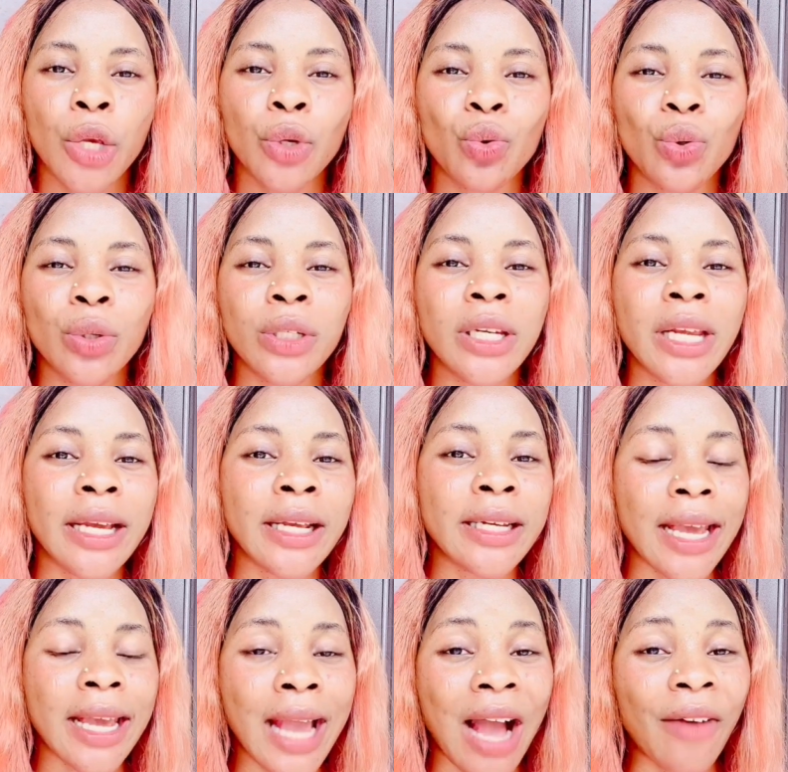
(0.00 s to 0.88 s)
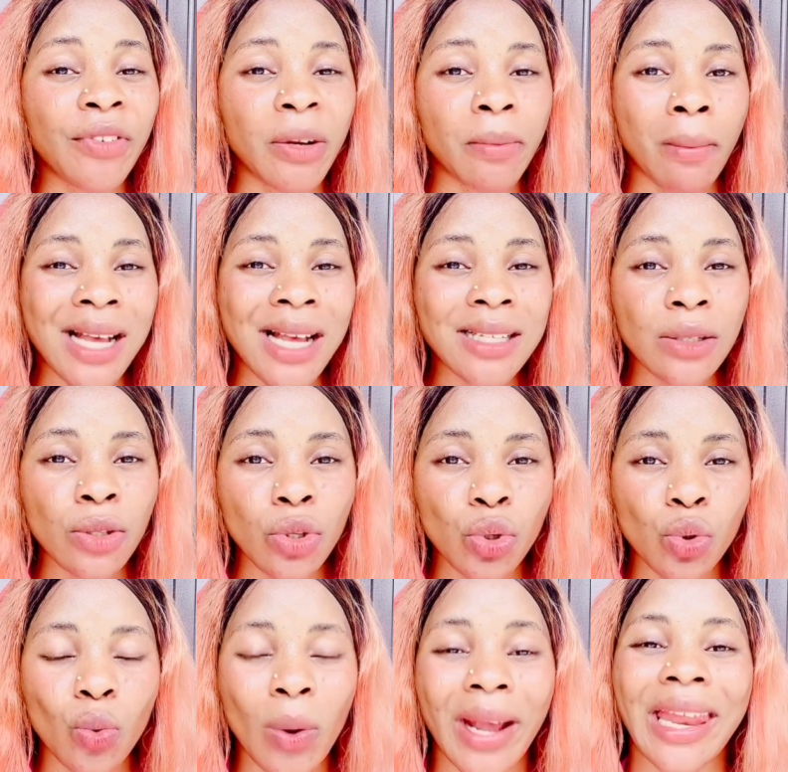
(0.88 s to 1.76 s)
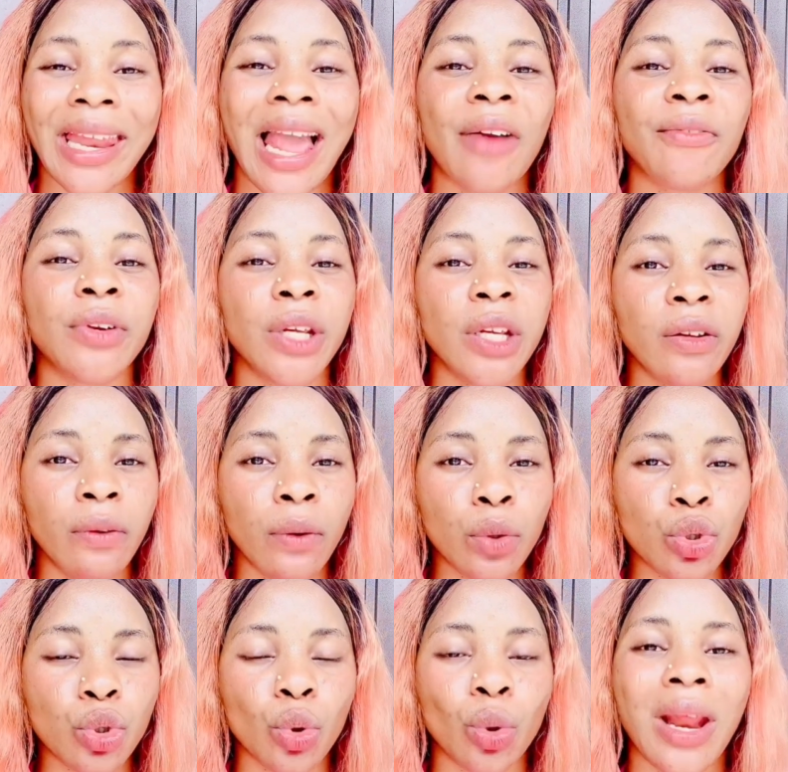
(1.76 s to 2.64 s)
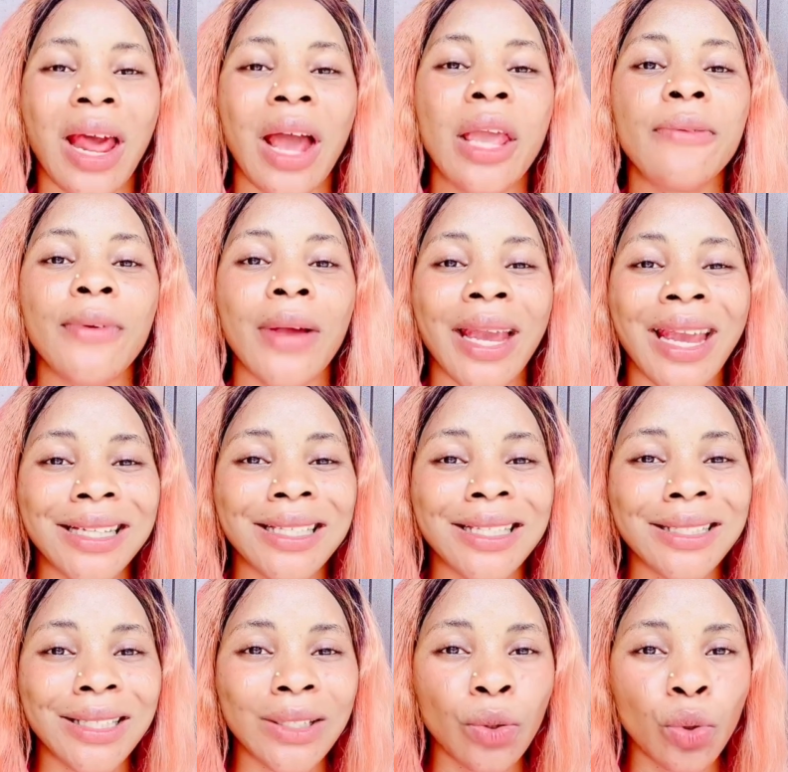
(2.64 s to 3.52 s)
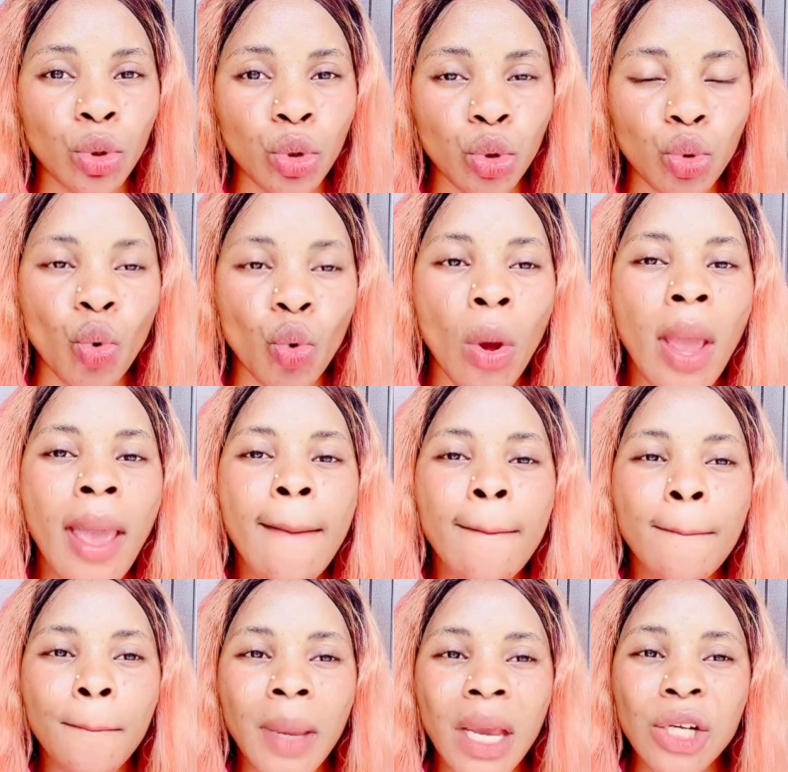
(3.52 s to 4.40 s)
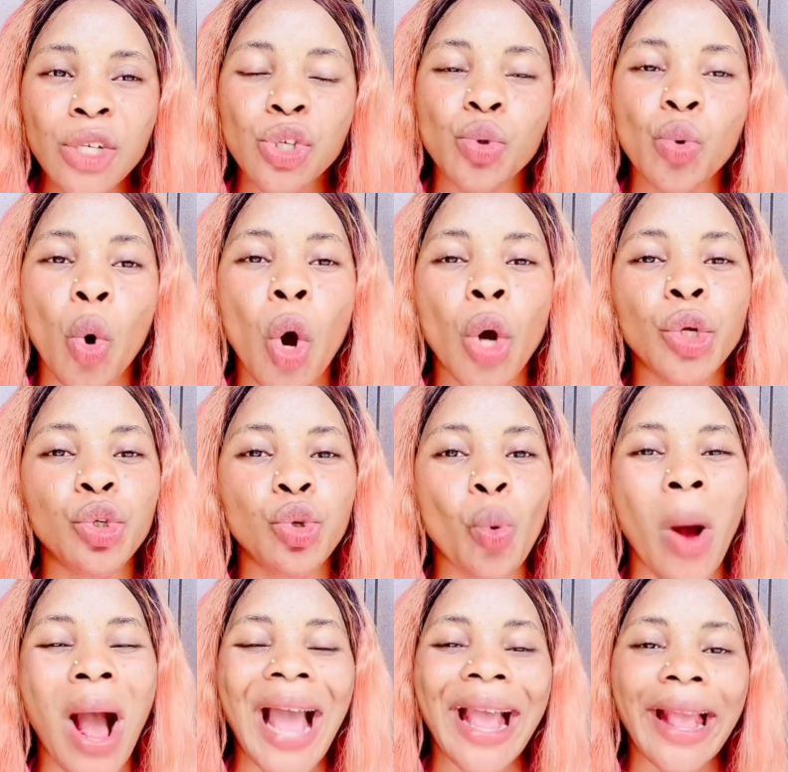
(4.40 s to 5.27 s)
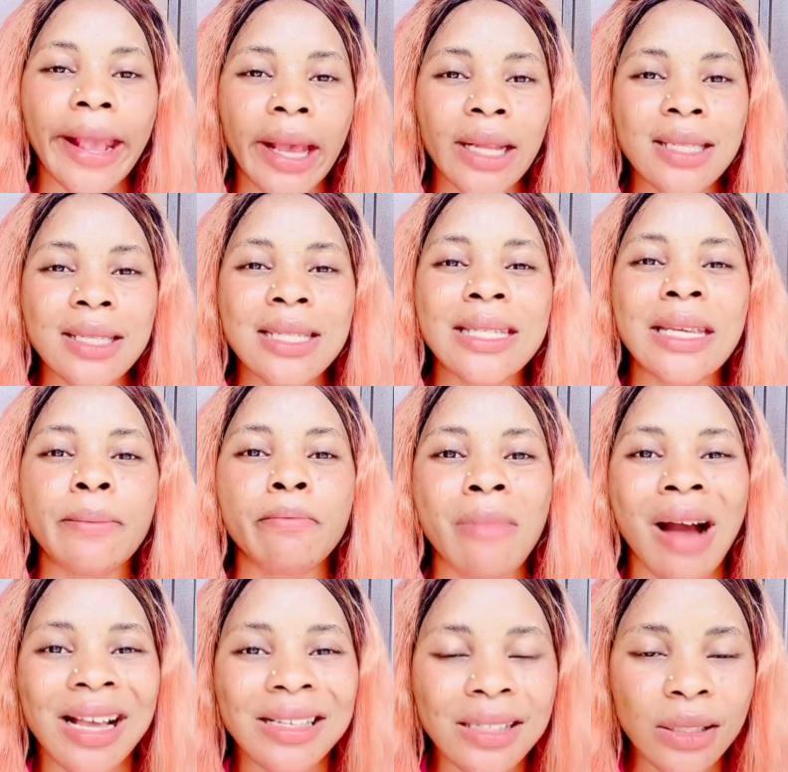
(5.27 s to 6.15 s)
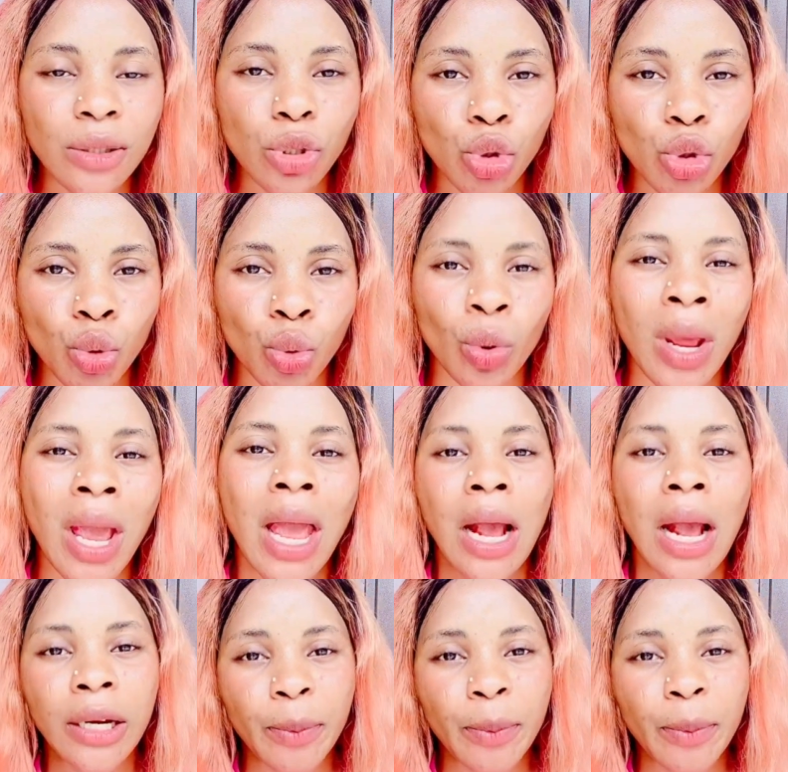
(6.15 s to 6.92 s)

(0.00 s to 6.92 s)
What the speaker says: They have the Mazin 2 and they have the Even 2. Now, if you are getting the Goat 2, make sure you are getting the Mazin Tune.